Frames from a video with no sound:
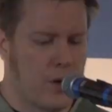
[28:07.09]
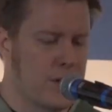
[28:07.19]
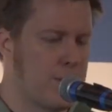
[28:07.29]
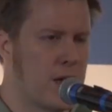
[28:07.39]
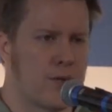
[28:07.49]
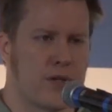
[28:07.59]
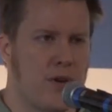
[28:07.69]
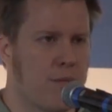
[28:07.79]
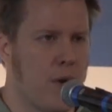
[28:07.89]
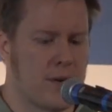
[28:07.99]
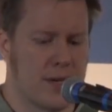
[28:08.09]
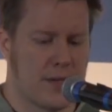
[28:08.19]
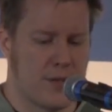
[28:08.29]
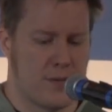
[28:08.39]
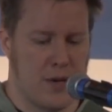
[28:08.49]
currently sponsoring 12
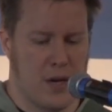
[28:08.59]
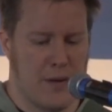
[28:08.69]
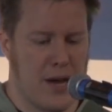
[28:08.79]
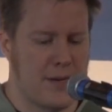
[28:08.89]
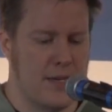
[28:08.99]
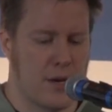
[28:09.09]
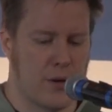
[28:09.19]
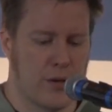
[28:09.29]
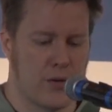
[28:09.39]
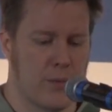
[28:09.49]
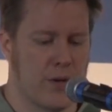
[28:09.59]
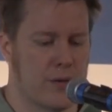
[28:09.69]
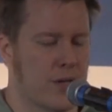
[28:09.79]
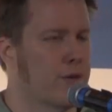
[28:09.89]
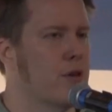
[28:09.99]
projects, 1,900
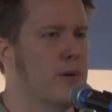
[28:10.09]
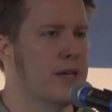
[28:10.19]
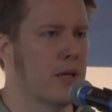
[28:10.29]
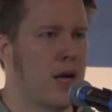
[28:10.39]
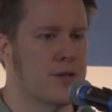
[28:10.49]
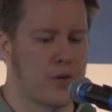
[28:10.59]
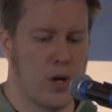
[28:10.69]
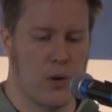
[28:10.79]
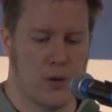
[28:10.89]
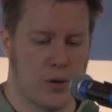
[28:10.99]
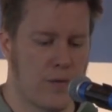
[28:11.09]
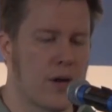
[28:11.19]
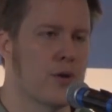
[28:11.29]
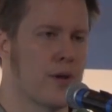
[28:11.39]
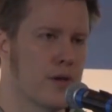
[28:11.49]
contributors, and 3 million lines of code are sort of
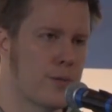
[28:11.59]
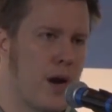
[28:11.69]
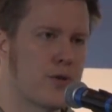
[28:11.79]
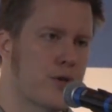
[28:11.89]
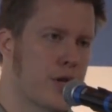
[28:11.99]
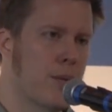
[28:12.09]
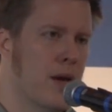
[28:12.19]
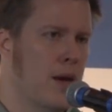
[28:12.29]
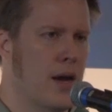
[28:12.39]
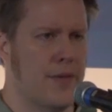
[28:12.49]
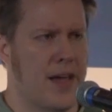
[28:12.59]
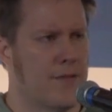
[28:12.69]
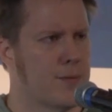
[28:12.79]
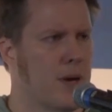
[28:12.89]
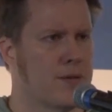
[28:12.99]
under their sponsorship. And they
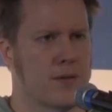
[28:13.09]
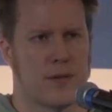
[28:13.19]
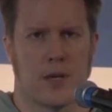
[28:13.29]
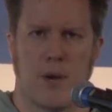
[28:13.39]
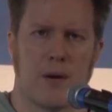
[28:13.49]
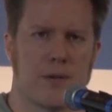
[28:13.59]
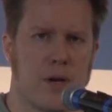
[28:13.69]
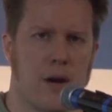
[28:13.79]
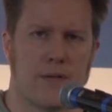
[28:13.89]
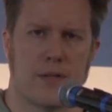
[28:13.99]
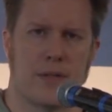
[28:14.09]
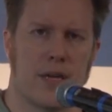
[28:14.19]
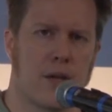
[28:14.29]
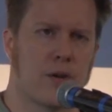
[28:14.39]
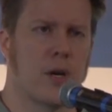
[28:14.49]
have sponsors like Microsoft and
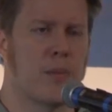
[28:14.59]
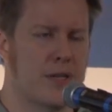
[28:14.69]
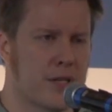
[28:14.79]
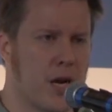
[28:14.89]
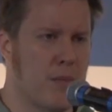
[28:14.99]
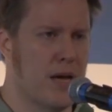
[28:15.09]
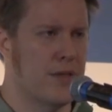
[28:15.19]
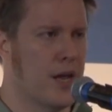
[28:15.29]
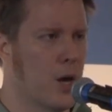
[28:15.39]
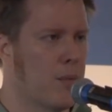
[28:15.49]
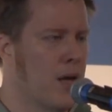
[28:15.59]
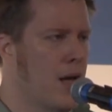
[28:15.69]
other companies that come in that help.